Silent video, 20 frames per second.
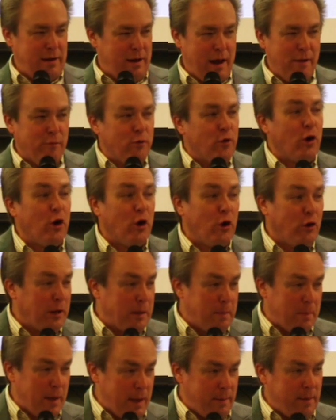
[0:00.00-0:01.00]
never
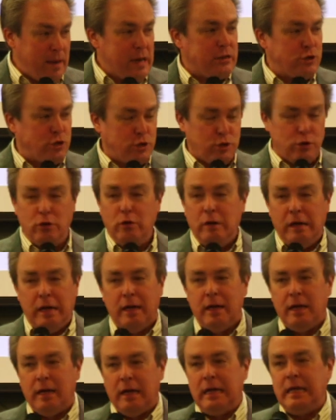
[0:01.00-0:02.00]
early, maybe too.
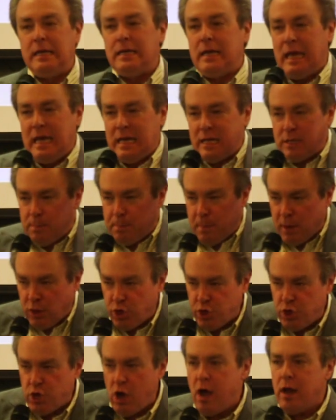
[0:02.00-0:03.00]
He's
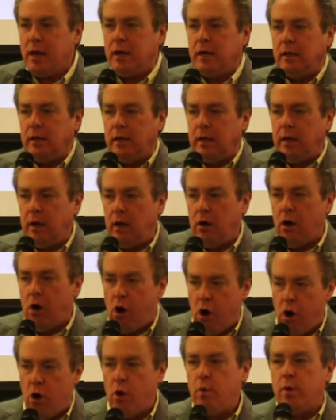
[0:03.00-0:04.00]
methodically
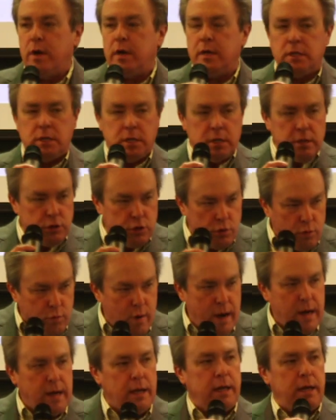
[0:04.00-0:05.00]
always
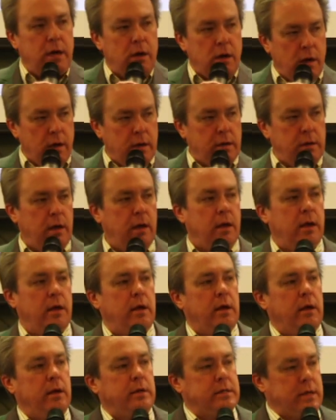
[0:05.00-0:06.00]
directly on
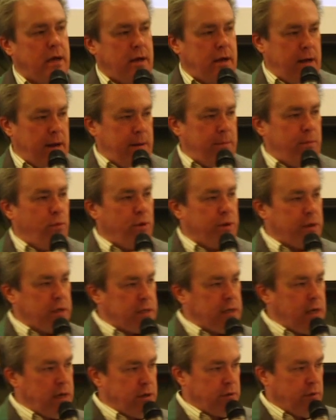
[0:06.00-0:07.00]
time with the
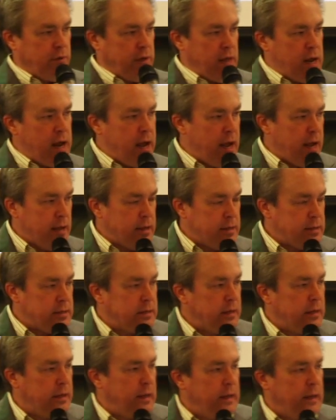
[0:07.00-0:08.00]
schedule that he
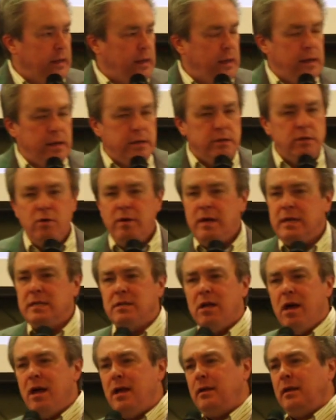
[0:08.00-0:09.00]
has. So he's
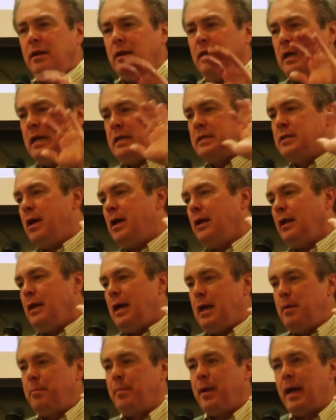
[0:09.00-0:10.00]
not he's not
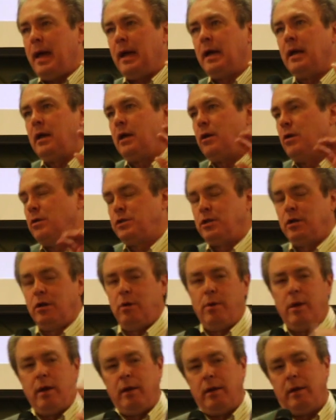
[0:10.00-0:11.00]
laying back and he goes, you know
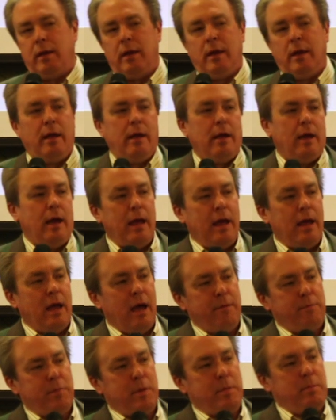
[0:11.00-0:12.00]
what? I,
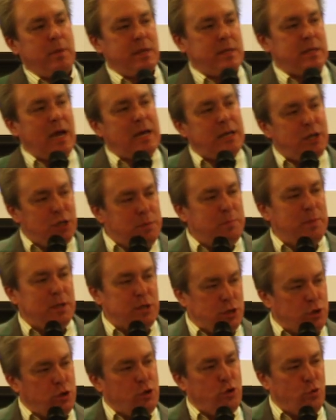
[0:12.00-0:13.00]
I've been miss I just
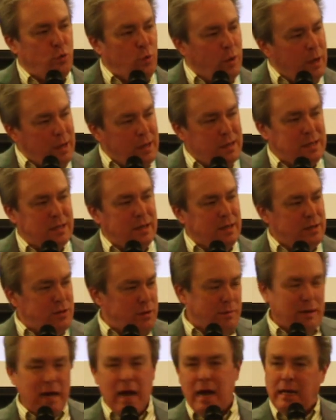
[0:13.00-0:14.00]
missed two weeks and
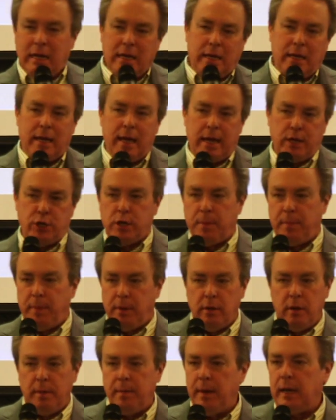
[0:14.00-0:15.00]
so and I need to catch up a
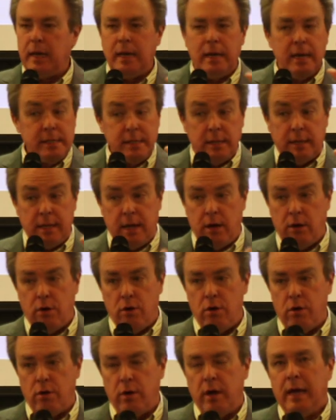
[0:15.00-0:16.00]
little bit. It isn't that at
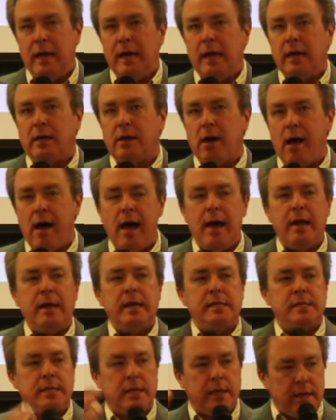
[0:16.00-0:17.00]
all. God
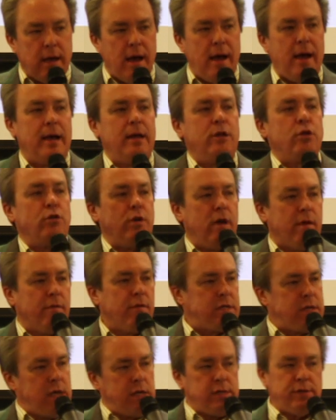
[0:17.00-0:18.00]
is a God who never
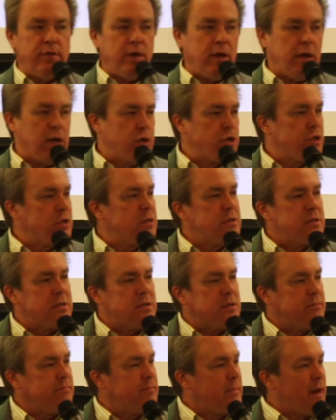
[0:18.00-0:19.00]
takes
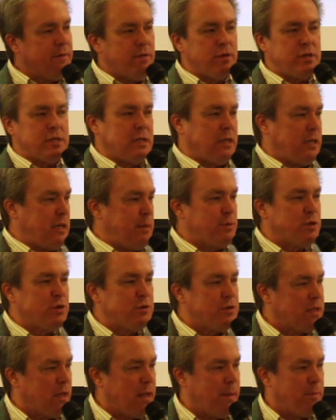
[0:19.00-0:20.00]
vacations, never sleeps or
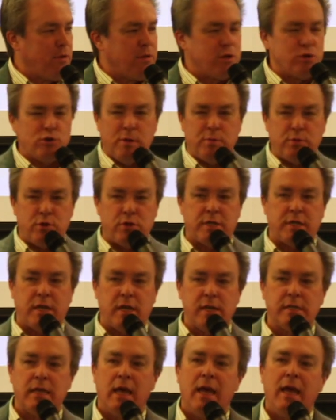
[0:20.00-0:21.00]
slumber, the scripture
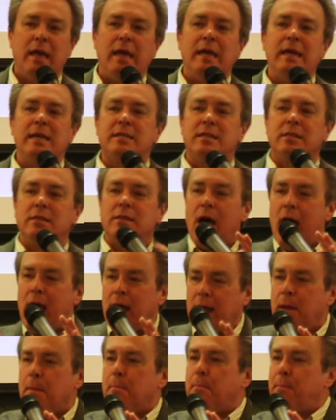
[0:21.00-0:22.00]
says. He's
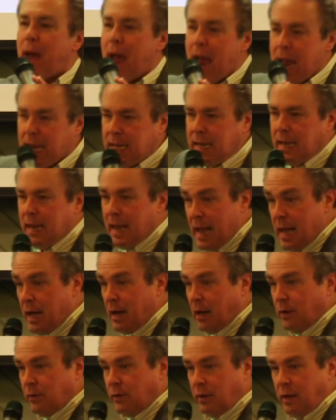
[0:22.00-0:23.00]
not backing
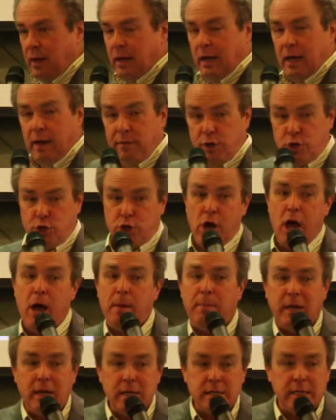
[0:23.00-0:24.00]
out of his
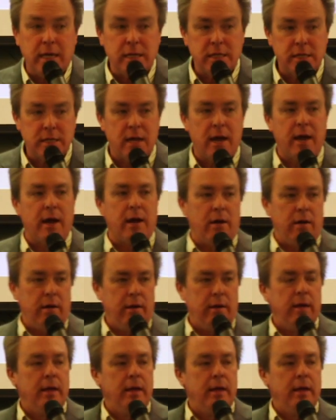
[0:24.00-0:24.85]
job because he gets tired.